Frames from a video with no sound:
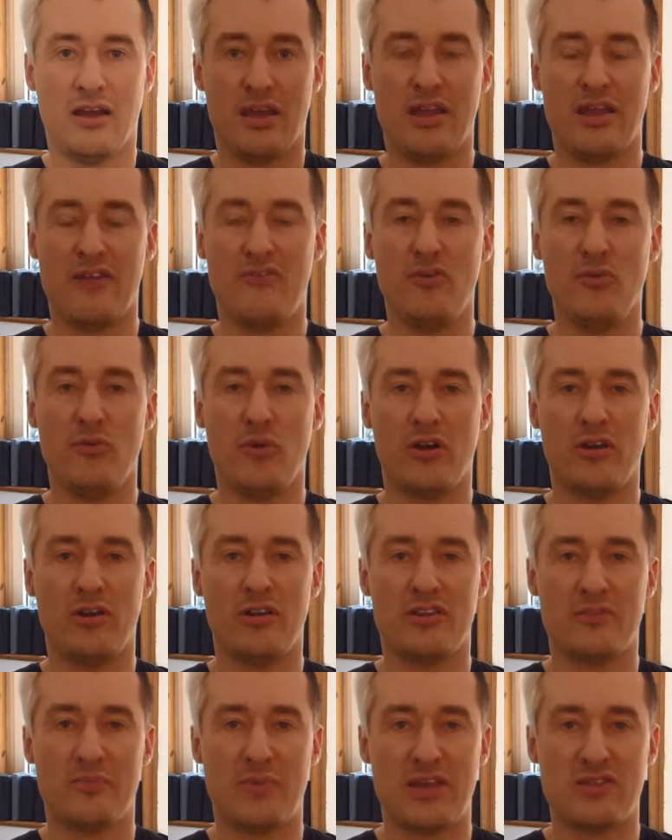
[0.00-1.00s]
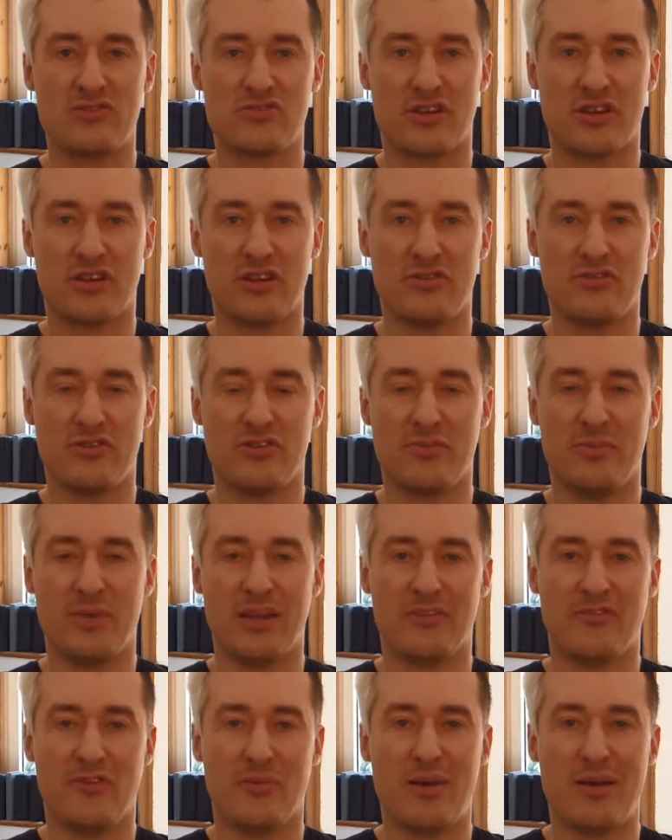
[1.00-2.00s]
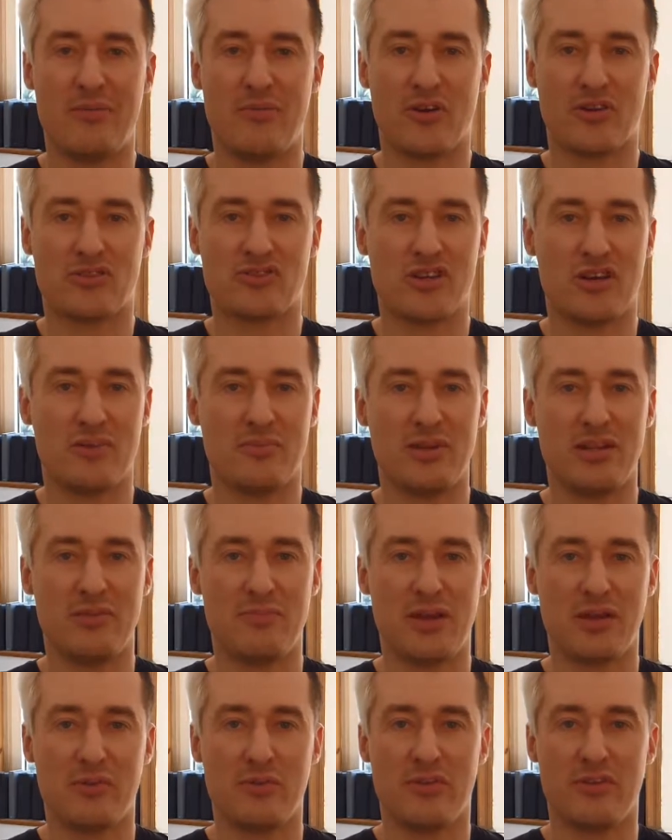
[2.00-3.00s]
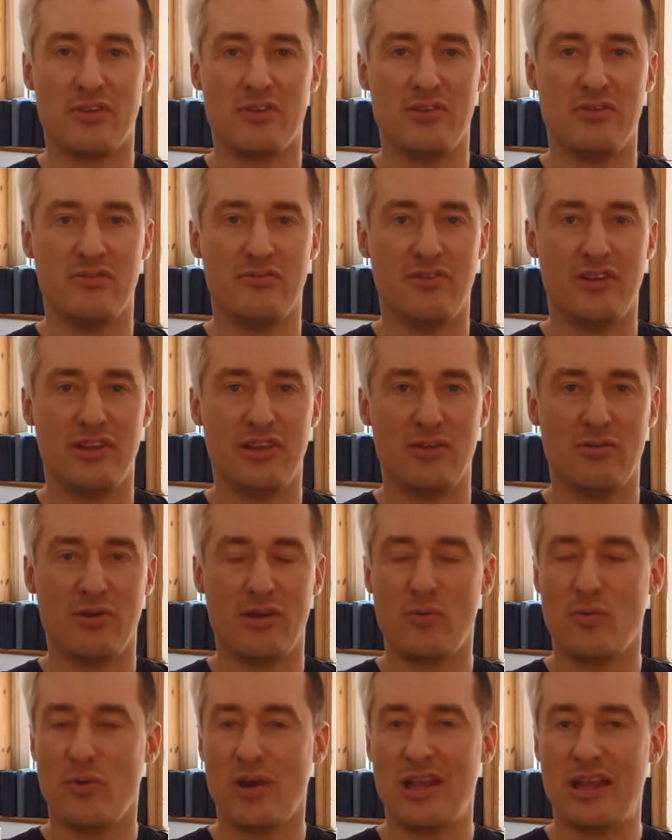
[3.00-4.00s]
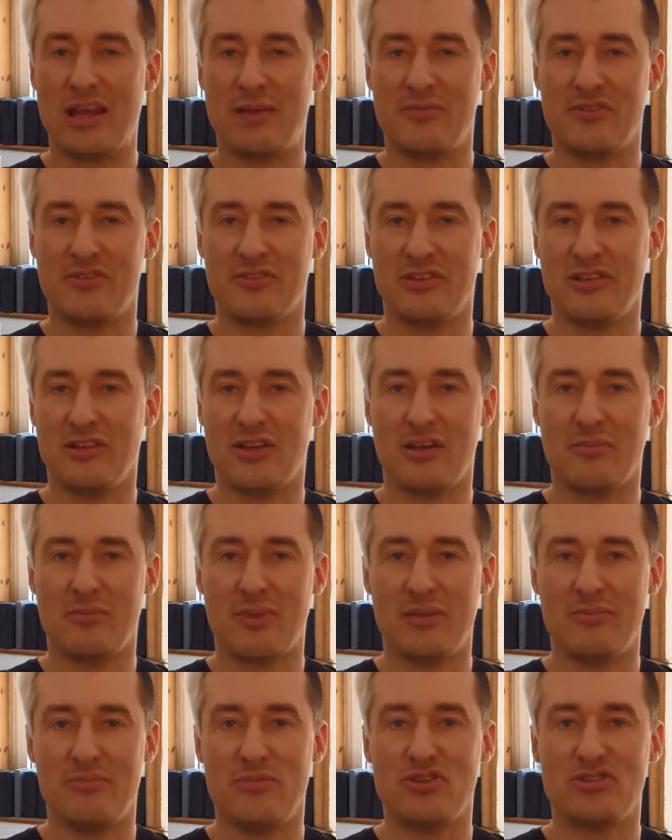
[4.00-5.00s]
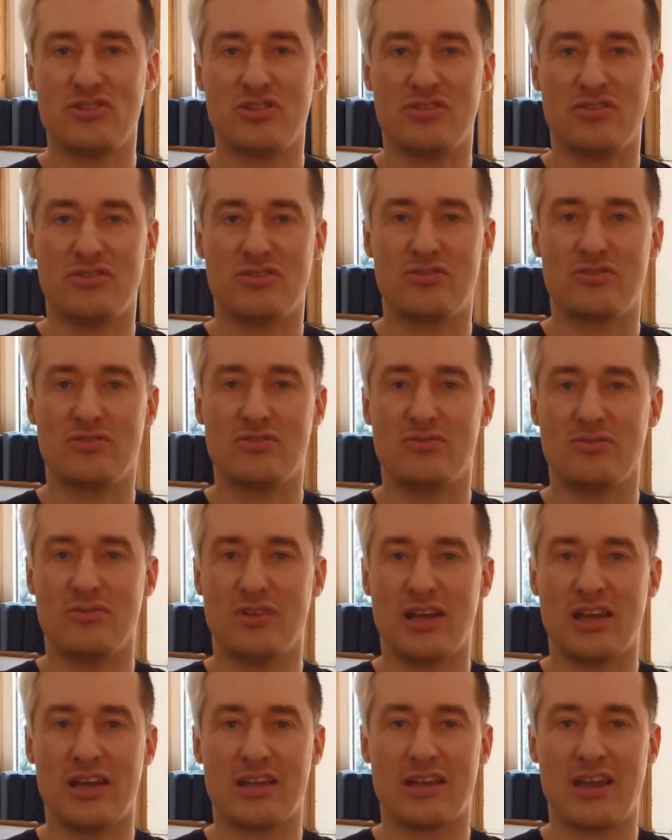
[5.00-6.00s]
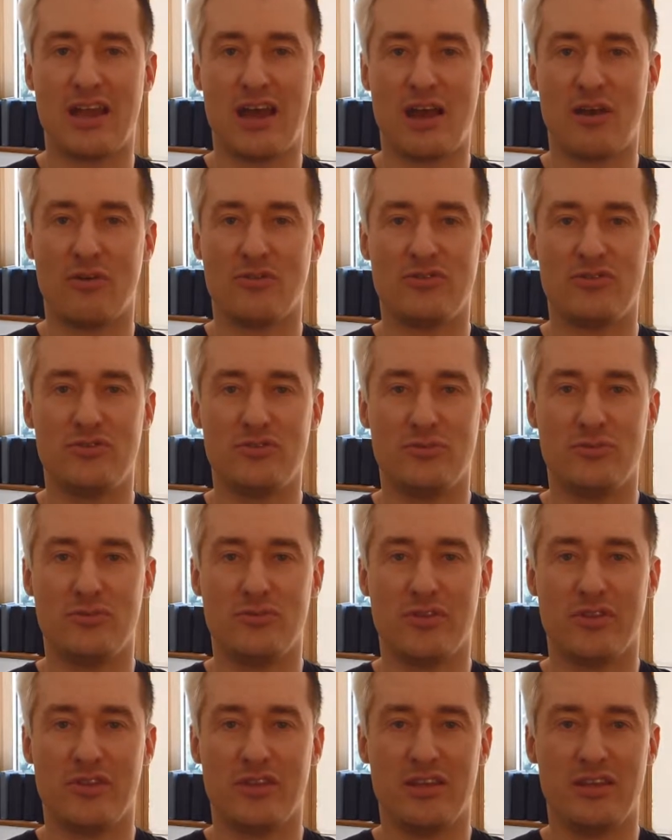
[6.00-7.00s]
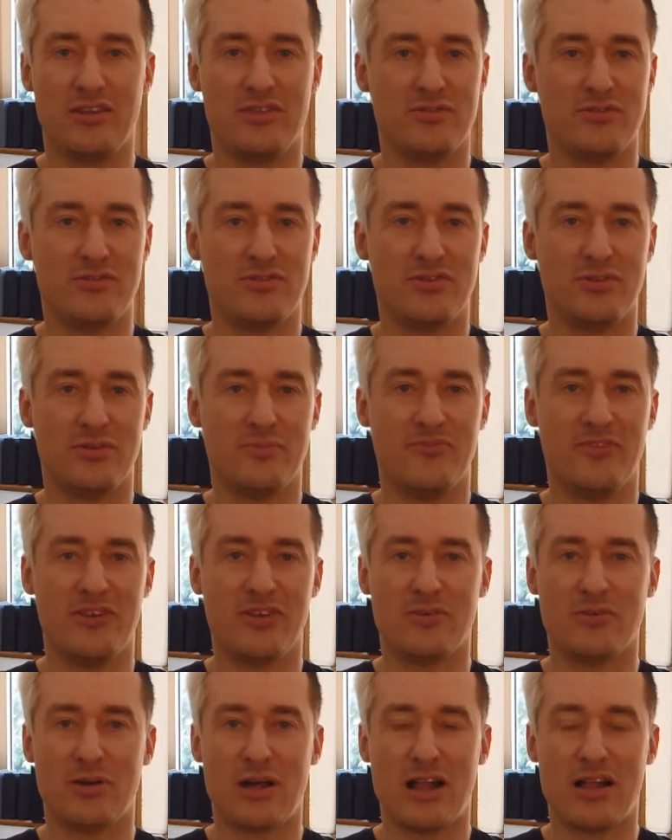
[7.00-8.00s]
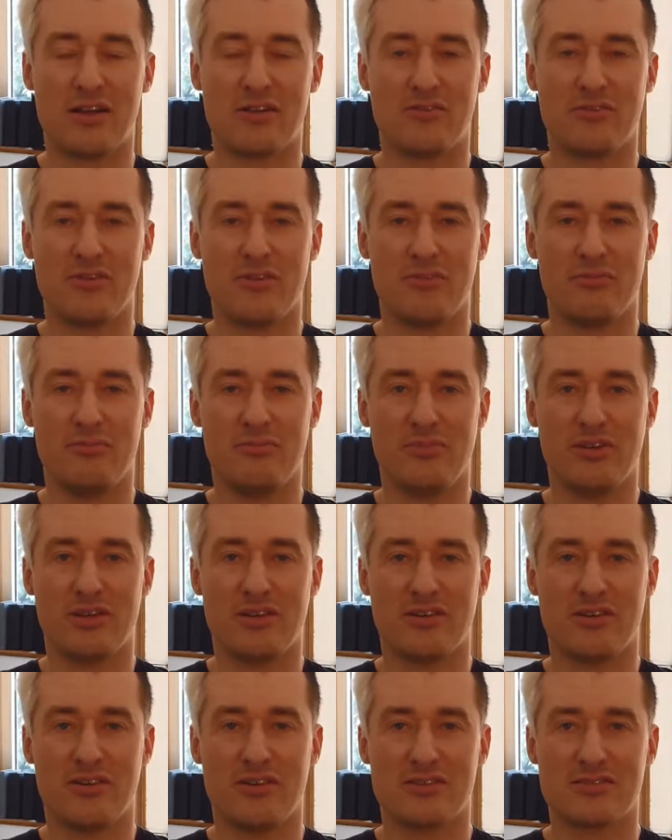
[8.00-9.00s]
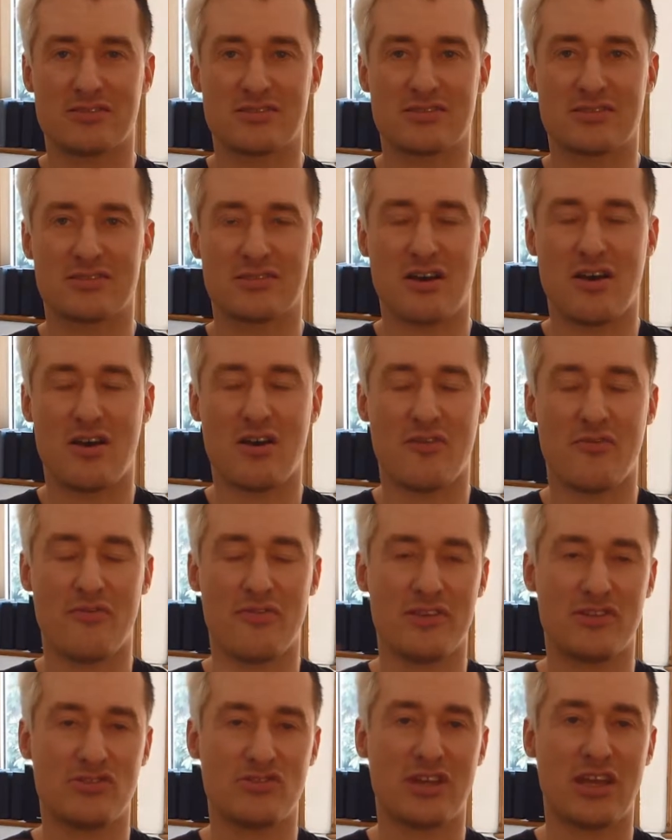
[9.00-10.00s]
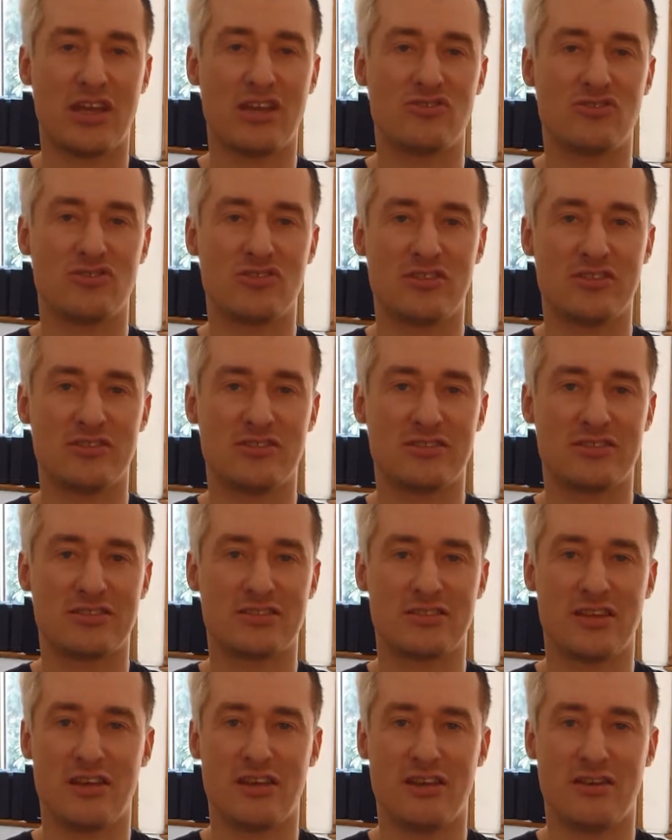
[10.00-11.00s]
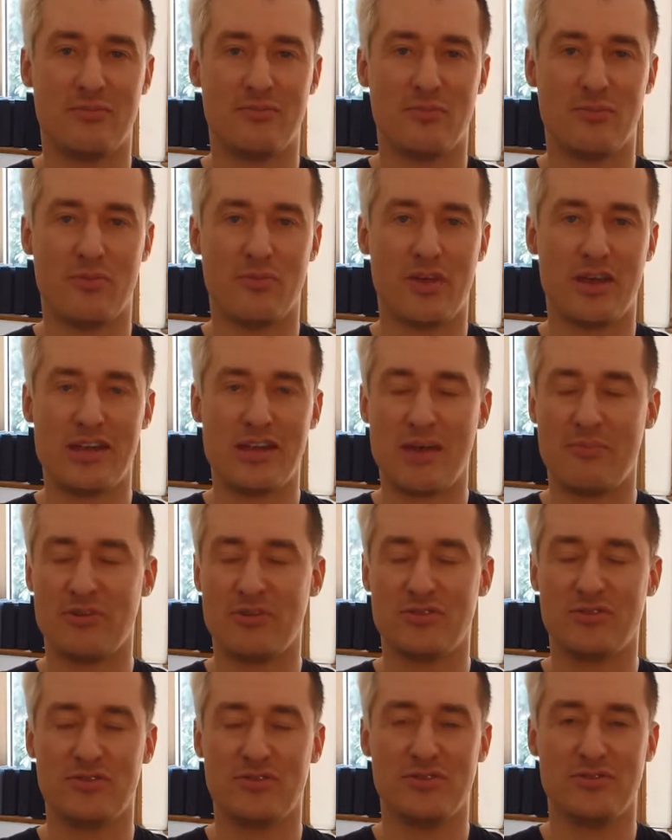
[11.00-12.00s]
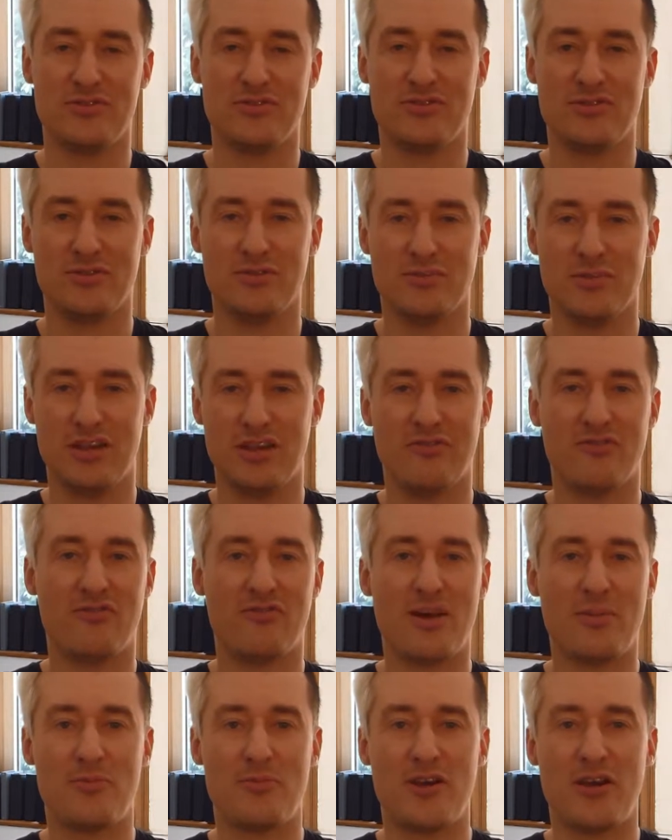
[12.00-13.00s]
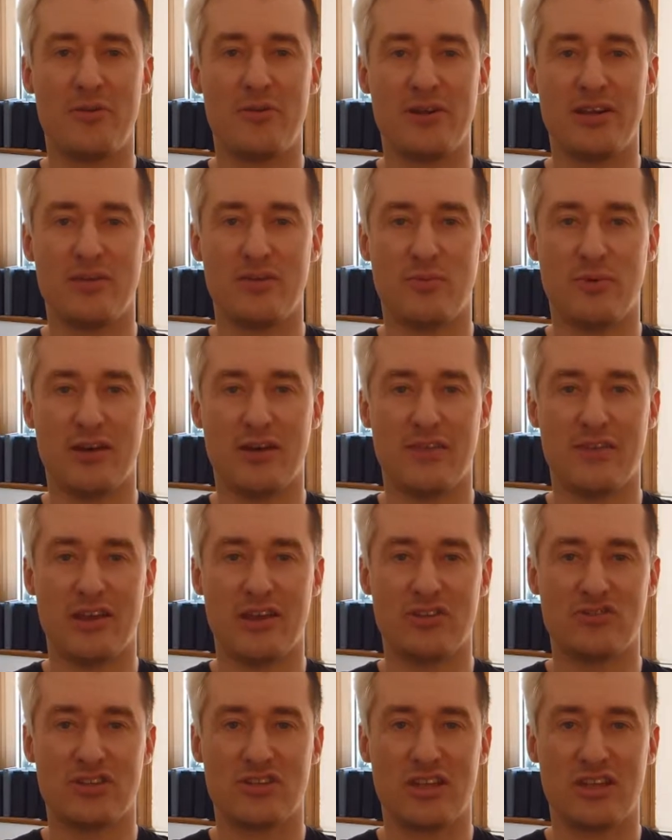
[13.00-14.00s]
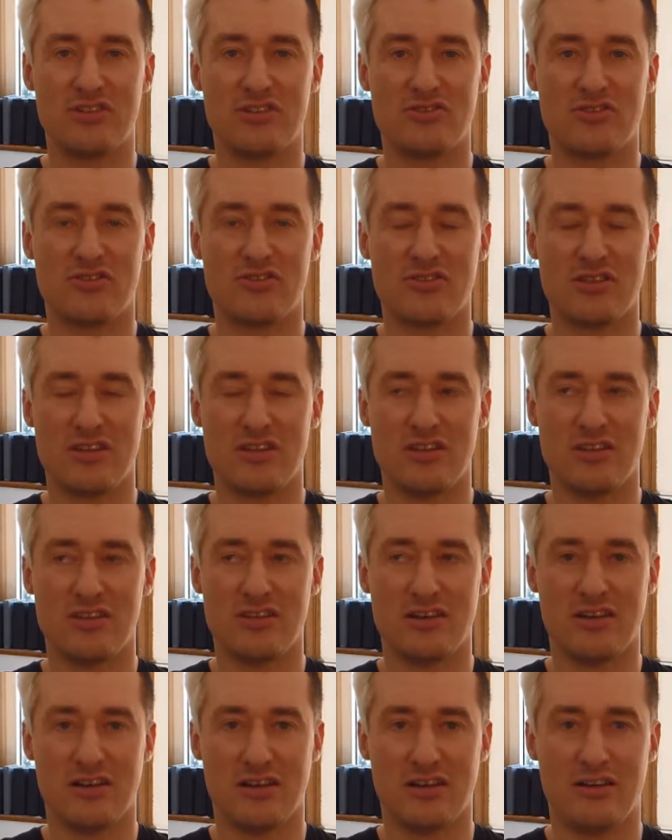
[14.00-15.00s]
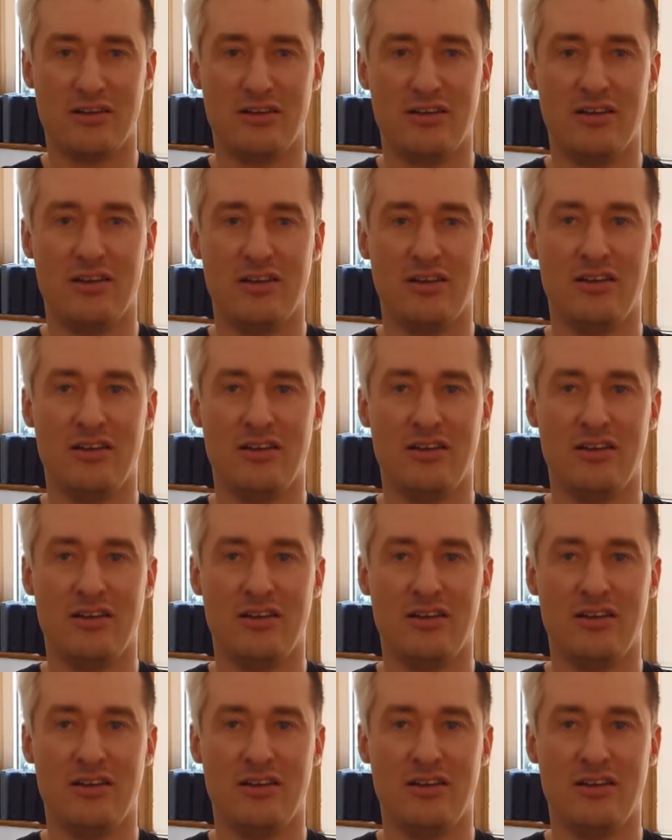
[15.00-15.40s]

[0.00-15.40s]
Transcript: Hey everyone, it's Baze Junkiii transmitting from Hamburg, Germany, back with a new video. And well, I'm still on my mission to like outdo the YouTube video algorithm because of the changes that happened to YouTube in February, where they changed the